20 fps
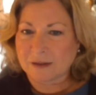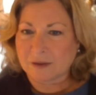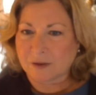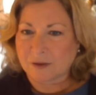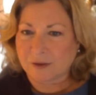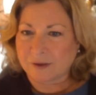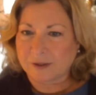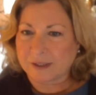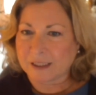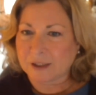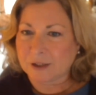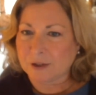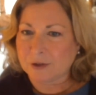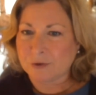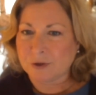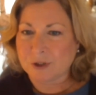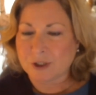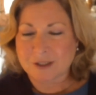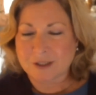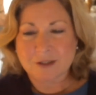Laura, and
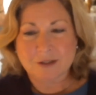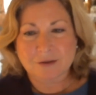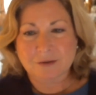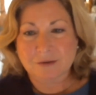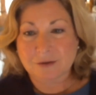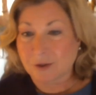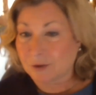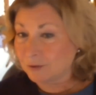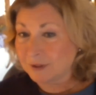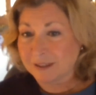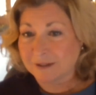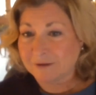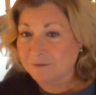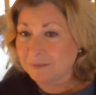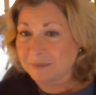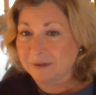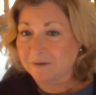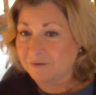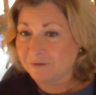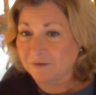you just don't
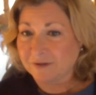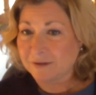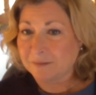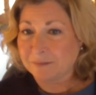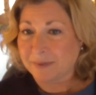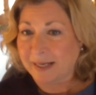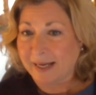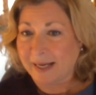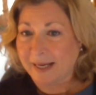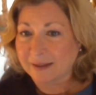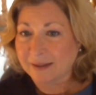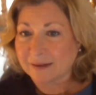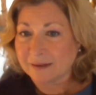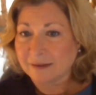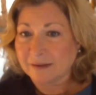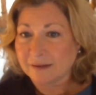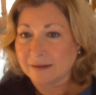give me feedback,